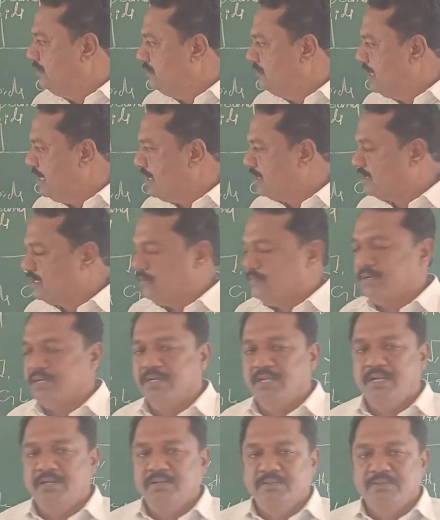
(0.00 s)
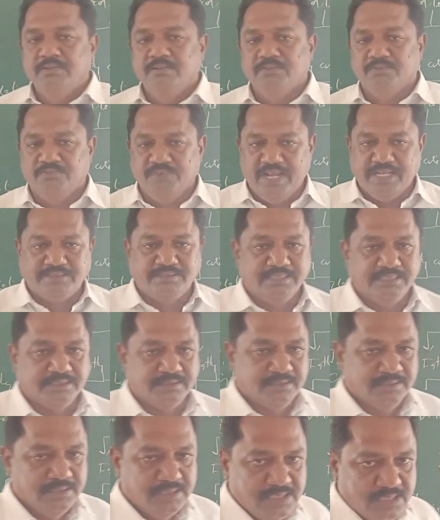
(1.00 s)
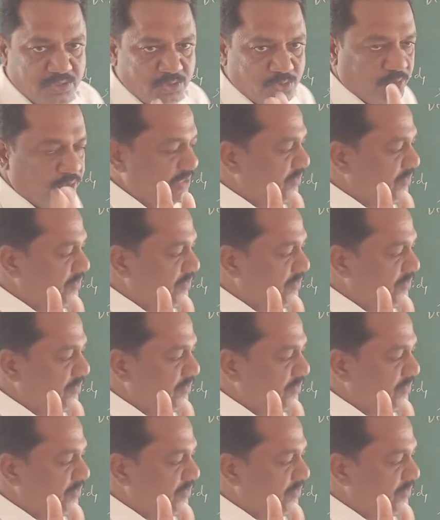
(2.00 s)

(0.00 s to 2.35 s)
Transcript: They are come under waxes. Two